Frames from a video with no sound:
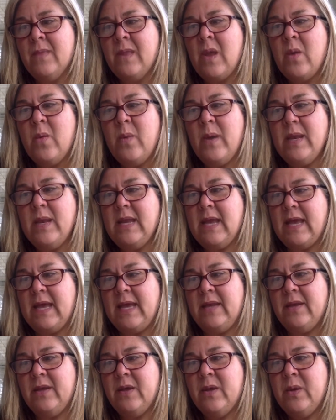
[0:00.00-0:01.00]
One
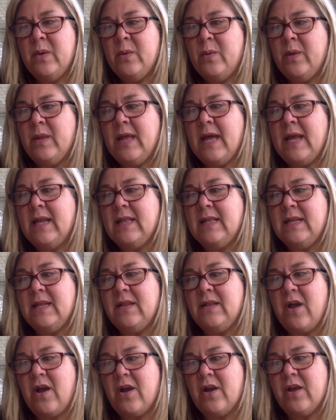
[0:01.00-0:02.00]
night, Wool had a
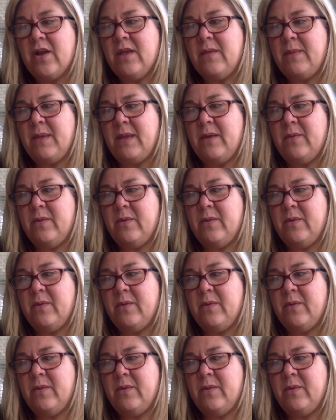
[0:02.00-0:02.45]
little argument